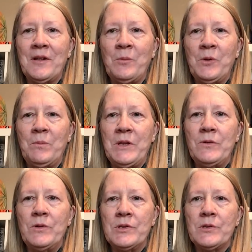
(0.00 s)
I would be
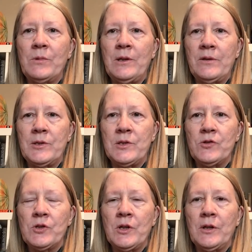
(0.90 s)
doing so well on the
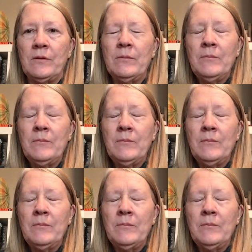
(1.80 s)
Stitch9.